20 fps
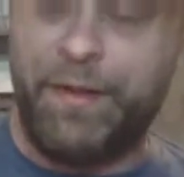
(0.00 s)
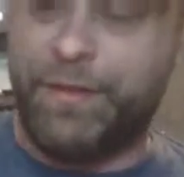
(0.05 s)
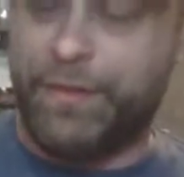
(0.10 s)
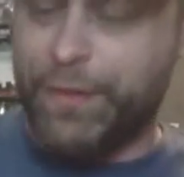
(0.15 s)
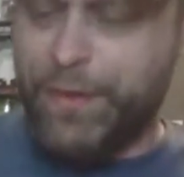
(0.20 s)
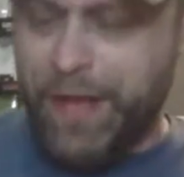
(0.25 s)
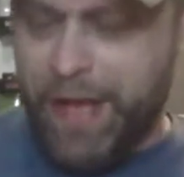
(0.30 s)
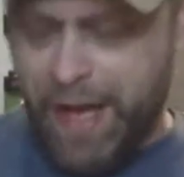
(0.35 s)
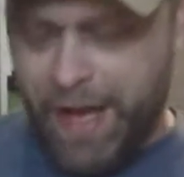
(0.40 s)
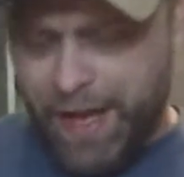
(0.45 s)
so
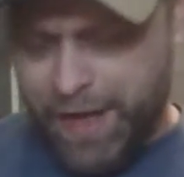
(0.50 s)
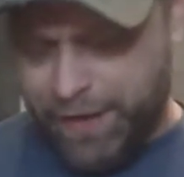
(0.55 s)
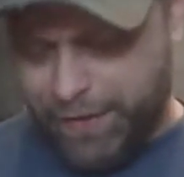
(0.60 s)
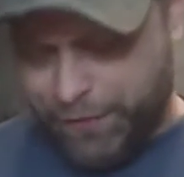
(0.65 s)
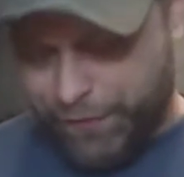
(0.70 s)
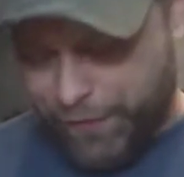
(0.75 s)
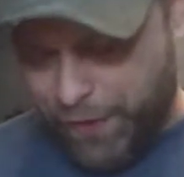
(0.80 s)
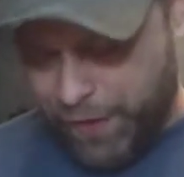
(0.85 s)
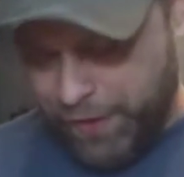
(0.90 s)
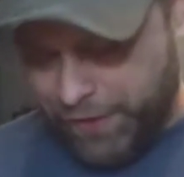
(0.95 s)
yeah,
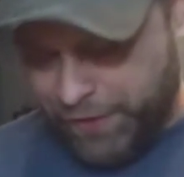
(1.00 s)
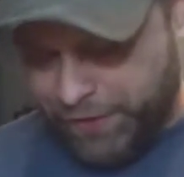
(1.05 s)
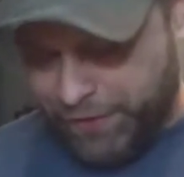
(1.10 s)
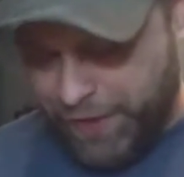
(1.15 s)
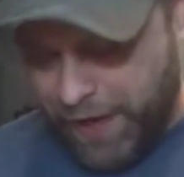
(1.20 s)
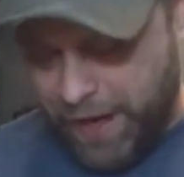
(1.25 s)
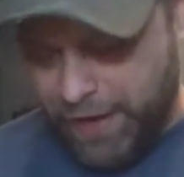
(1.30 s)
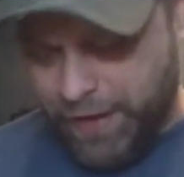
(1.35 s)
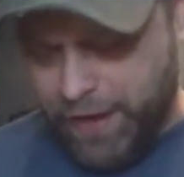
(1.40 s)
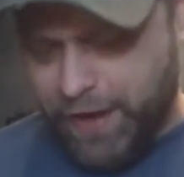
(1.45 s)
as far as
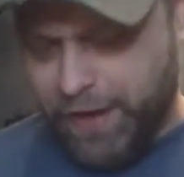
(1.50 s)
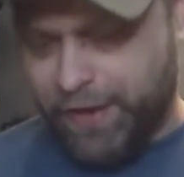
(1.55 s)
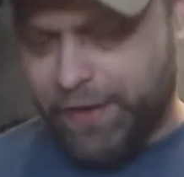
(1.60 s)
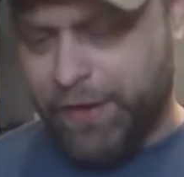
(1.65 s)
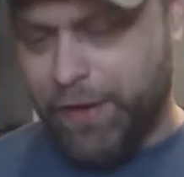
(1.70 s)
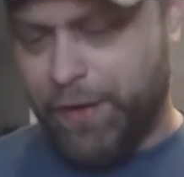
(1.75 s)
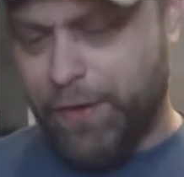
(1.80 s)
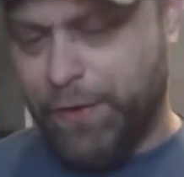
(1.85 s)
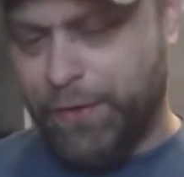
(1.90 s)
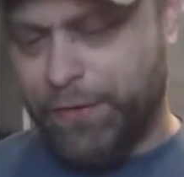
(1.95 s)
Psylocke
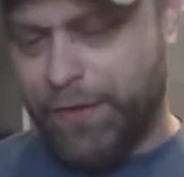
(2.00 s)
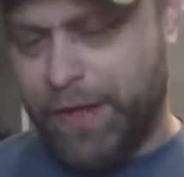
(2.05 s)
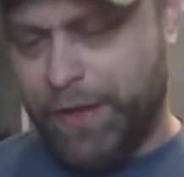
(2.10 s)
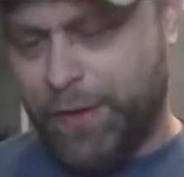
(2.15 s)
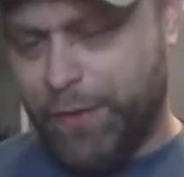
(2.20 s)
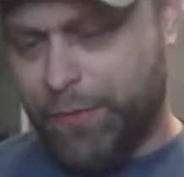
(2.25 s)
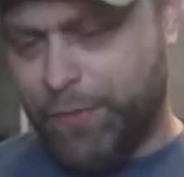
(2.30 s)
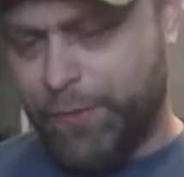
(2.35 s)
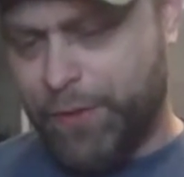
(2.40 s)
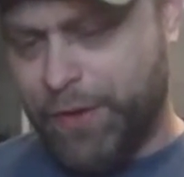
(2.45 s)
goes, I
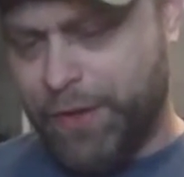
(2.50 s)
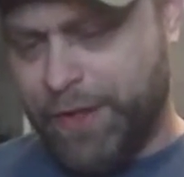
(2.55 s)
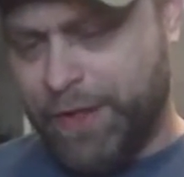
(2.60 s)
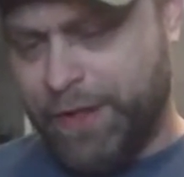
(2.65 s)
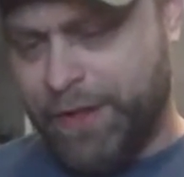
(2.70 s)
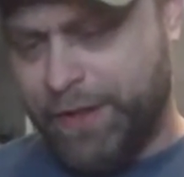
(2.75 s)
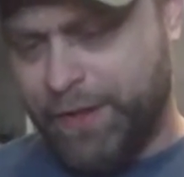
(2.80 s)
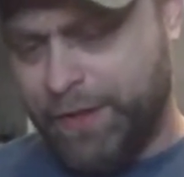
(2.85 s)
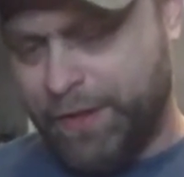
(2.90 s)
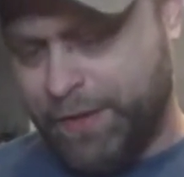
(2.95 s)
don't
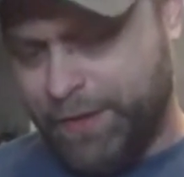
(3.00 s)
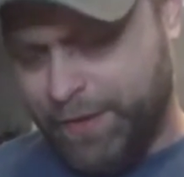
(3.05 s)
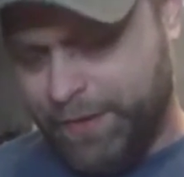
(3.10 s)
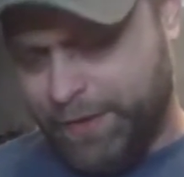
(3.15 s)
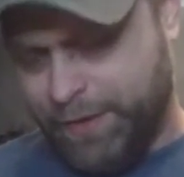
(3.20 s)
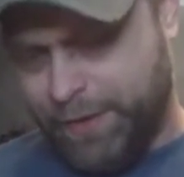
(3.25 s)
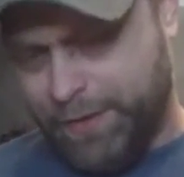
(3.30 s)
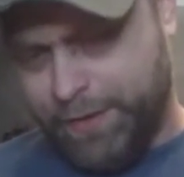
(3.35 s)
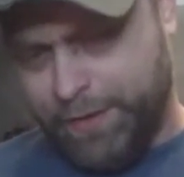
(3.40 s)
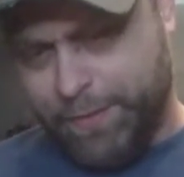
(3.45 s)
really.
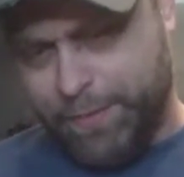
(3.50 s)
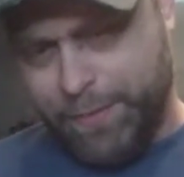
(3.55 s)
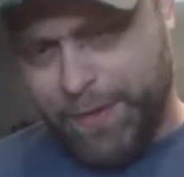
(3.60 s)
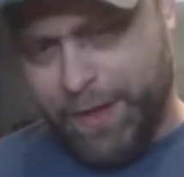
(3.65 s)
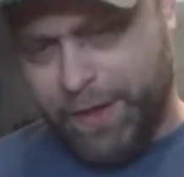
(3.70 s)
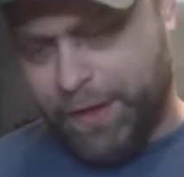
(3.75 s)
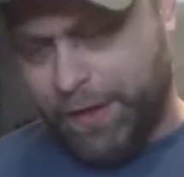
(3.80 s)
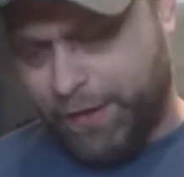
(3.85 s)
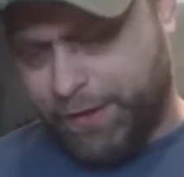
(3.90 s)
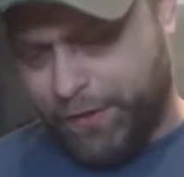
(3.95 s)
I'm
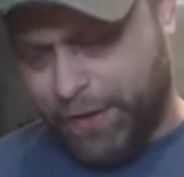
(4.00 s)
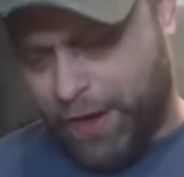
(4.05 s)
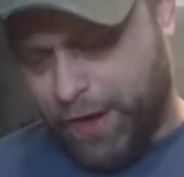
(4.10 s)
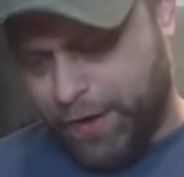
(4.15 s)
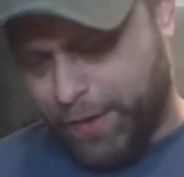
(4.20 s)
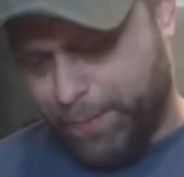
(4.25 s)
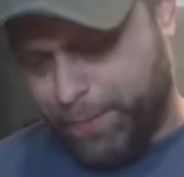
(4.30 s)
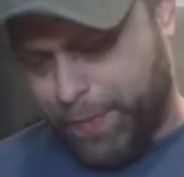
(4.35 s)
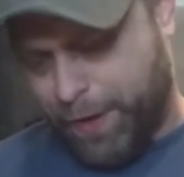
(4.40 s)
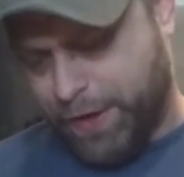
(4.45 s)
not going to
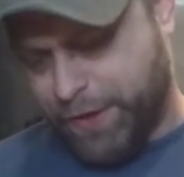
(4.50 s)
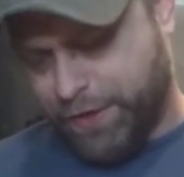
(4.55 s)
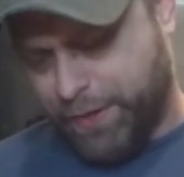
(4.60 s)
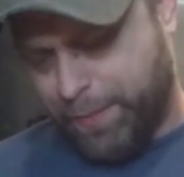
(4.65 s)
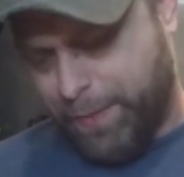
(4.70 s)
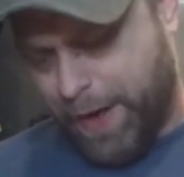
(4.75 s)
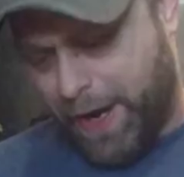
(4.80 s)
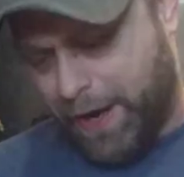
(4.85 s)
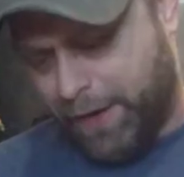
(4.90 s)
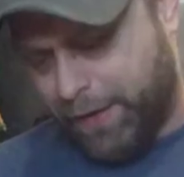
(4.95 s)
talk a bunch
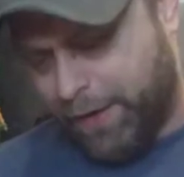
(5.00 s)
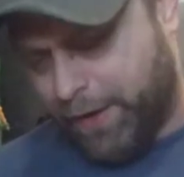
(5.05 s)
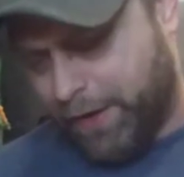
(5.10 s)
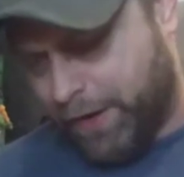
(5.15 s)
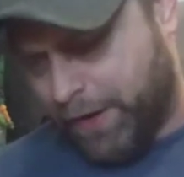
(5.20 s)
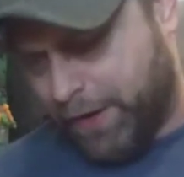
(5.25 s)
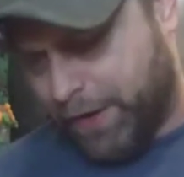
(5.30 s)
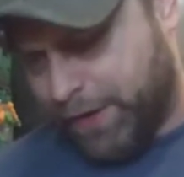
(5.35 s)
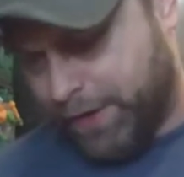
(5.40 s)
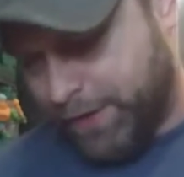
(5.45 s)
about
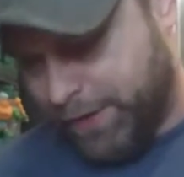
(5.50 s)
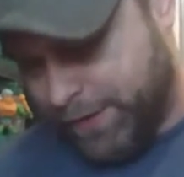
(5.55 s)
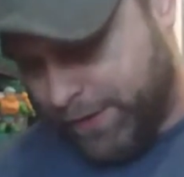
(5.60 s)
her.